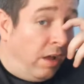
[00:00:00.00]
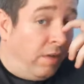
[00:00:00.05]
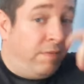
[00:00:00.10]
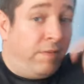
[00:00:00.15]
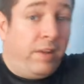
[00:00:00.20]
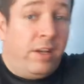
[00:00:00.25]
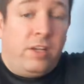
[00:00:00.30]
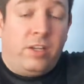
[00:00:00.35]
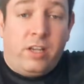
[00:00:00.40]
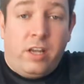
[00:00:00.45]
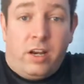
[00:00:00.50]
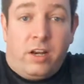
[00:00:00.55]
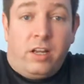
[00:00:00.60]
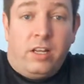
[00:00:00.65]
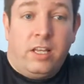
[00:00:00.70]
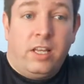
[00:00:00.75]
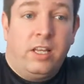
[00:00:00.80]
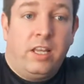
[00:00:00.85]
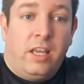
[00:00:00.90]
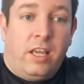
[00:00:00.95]
I finished
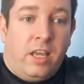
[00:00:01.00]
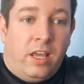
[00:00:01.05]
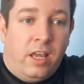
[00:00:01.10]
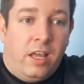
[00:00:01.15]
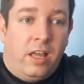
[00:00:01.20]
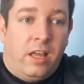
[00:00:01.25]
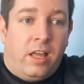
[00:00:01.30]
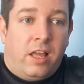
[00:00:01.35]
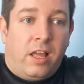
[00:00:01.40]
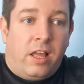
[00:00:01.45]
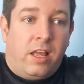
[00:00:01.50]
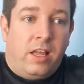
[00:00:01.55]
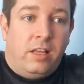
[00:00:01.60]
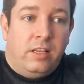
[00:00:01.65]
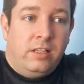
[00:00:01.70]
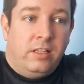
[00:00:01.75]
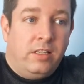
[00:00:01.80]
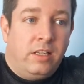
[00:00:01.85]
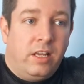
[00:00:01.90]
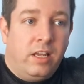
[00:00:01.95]
early today
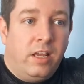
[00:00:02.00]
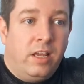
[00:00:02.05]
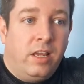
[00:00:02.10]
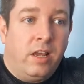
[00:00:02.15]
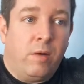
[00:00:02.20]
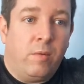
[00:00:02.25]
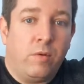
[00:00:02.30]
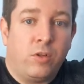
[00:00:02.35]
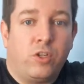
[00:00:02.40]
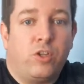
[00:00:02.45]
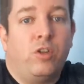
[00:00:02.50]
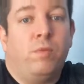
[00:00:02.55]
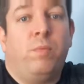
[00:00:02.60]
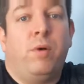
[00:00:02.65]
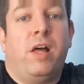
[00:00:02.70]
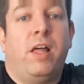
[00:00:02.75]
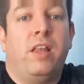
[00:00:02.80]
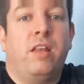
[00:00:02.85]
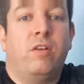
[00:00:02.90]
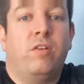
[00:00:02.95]
and I was going to
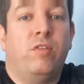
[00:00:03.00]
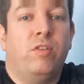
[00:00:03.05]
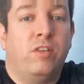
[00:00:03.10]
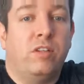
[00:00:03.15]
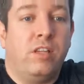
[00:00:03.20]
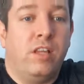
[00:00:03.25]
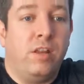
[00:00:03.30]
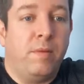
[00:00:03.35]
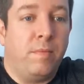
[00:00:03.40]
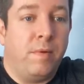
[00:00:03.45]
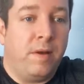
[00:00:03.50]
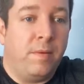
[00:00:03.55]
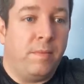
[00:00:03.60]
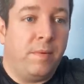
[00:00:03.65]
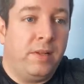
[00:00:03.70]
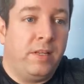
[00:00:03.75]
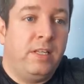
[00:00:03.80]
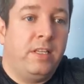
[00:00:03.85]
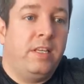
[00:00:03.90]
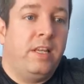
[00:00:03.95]
plan to go to the cinema,
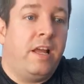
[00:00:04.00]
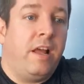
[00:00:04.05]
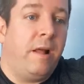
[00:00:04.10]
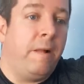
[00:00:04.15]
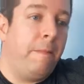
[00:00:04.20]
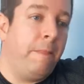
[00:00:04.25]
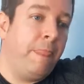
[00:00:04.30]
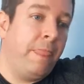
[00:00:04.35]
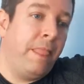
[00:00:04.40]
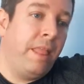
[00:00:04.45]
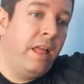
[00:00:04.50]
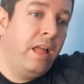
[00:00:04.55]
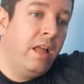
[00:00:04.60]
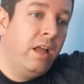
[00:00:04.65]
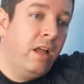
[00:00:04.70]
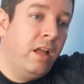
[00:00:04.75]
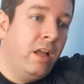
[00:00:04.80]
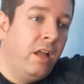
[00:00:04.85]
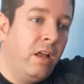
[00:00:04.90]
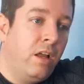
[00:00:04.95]
but
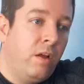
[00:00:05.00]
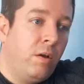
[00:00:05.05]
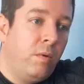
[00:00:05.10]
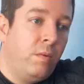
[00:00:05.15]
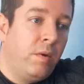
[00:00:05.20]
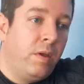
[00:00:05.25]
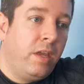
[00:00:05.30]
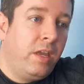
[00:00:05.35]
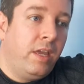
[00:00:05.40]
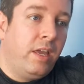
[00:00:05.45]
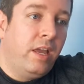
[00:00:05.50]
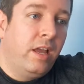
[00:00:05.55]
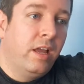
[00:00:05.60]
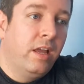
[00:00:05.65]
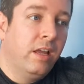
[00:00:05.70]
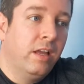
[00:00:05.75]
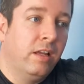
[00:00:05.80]
we